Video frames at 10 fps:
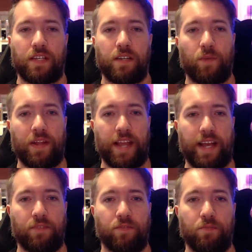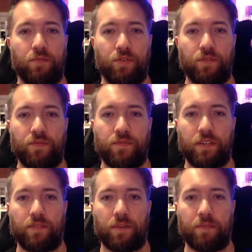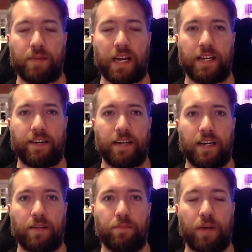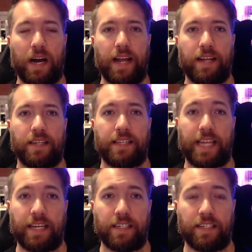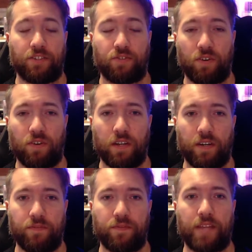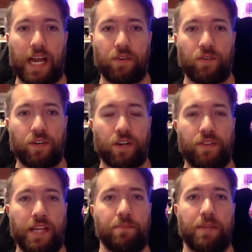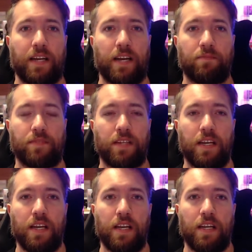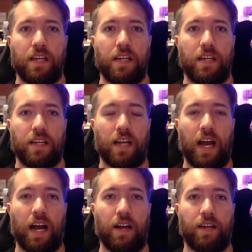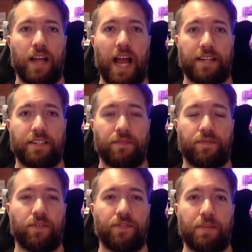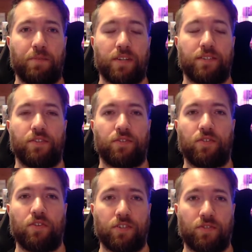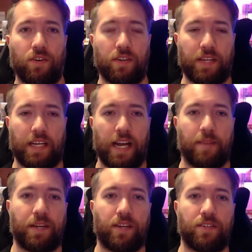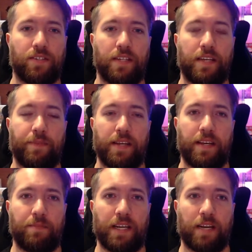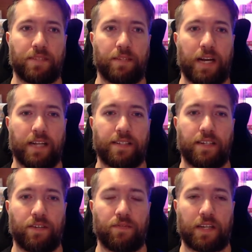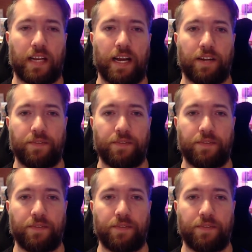when they are removed from the battle area by taking control of, that auto then becomes active for the person who took control of the card, because he becomes the master of the card.